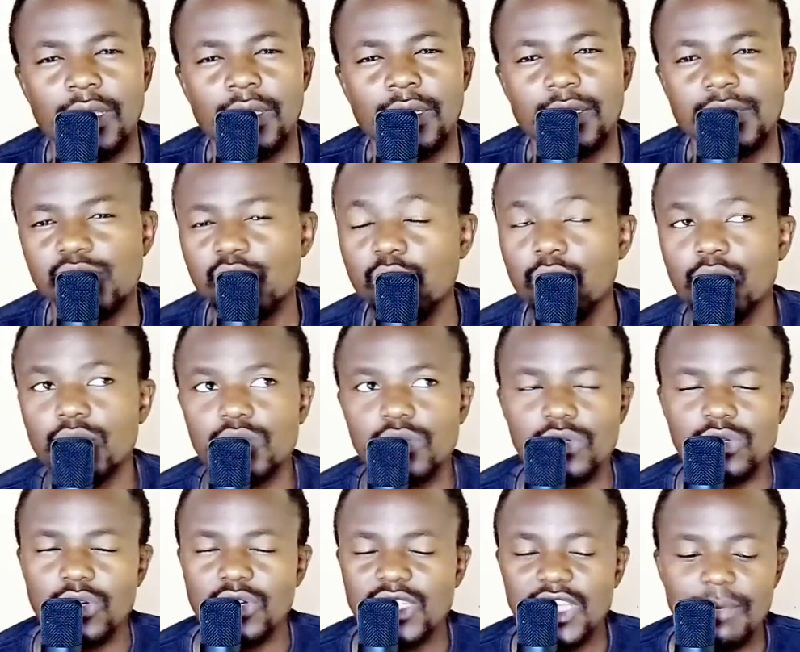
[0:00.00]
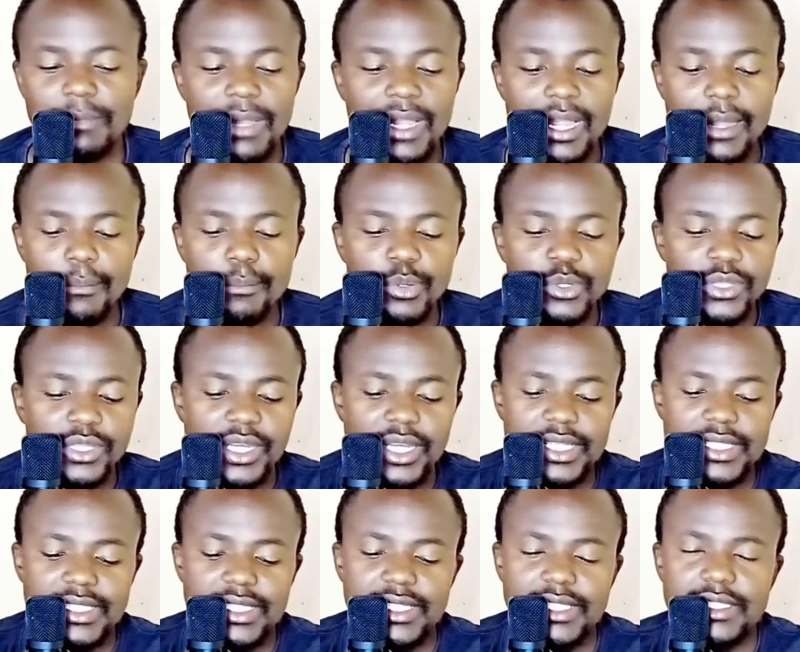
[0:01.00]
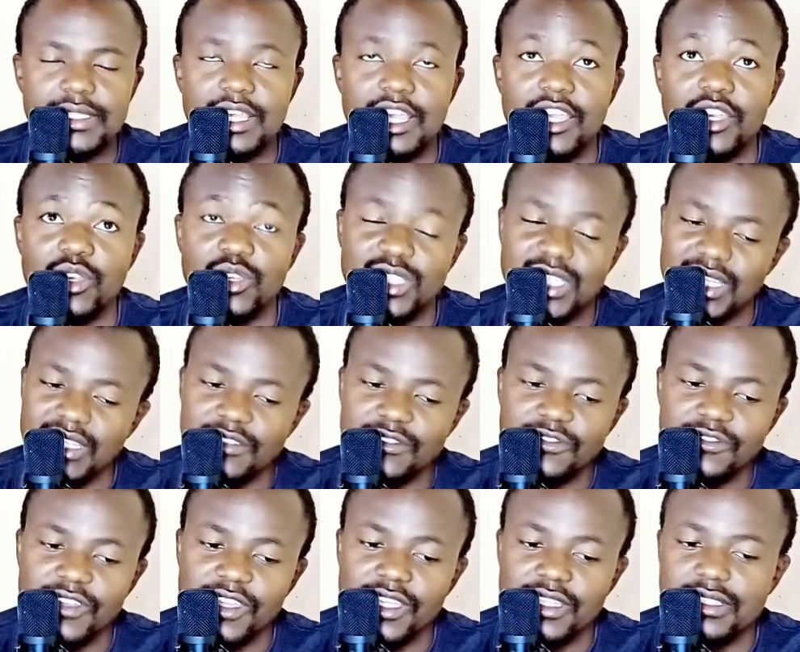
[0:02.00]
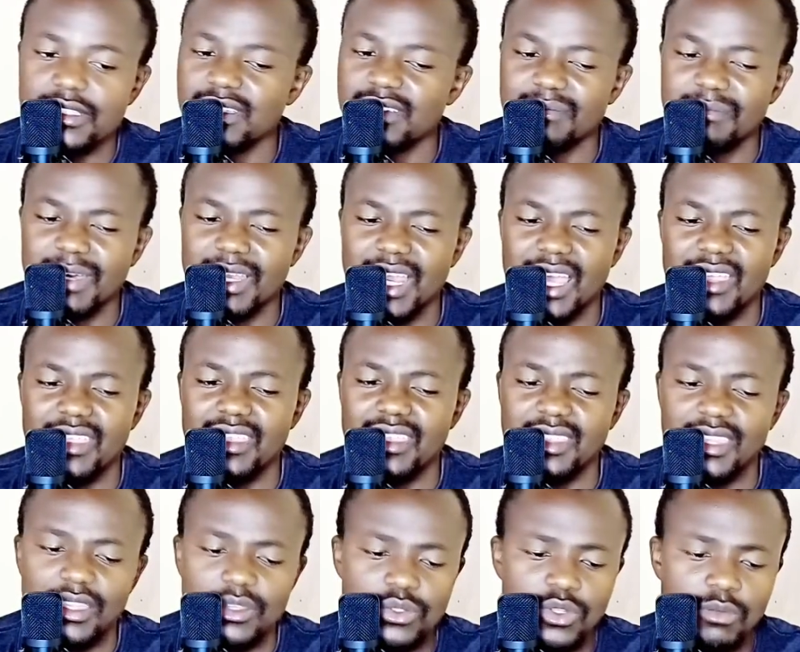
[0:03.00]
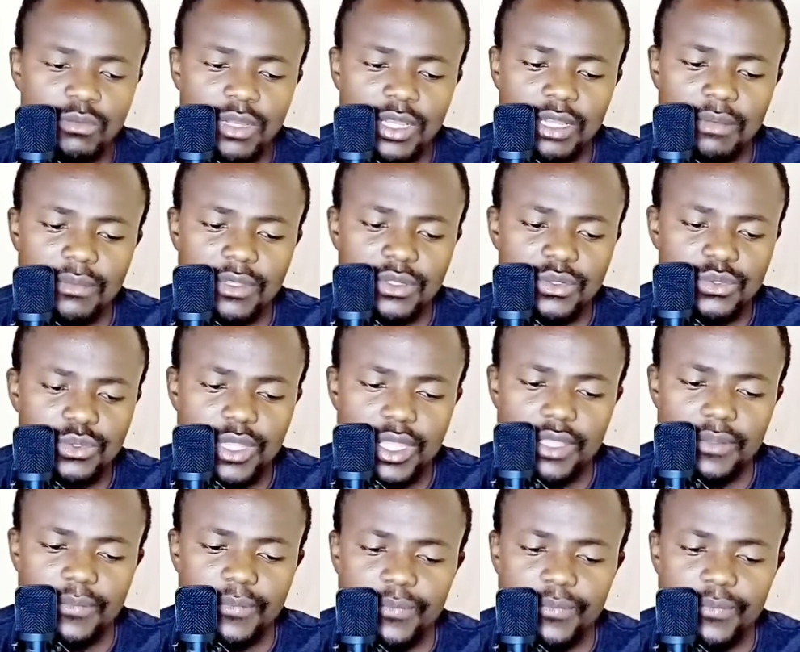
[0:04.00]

So Oscar Makamu portrays this innocent face, but I think Nelson Makamu they do that.